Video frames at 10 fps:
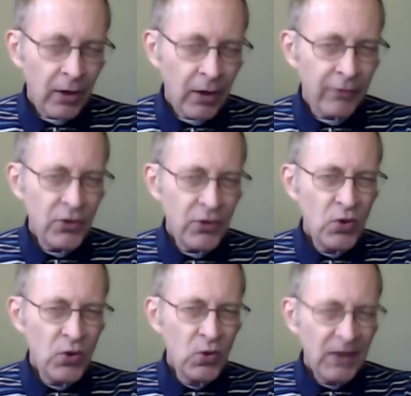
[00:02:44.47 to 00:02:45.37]
of
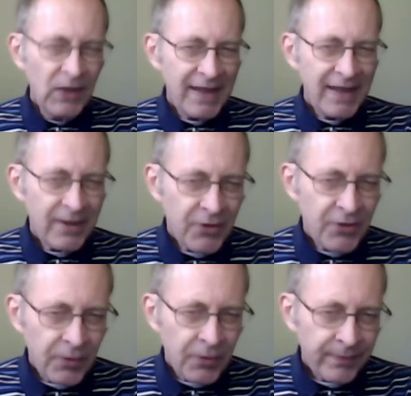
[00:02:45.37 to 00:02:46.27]
new
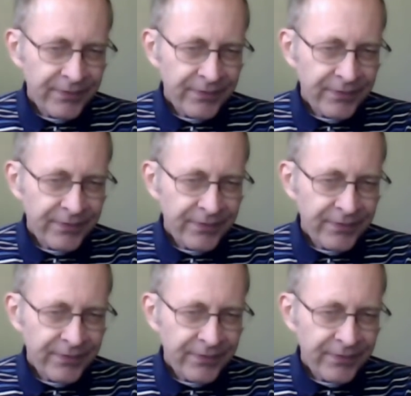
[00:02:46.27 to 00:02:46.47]
leads.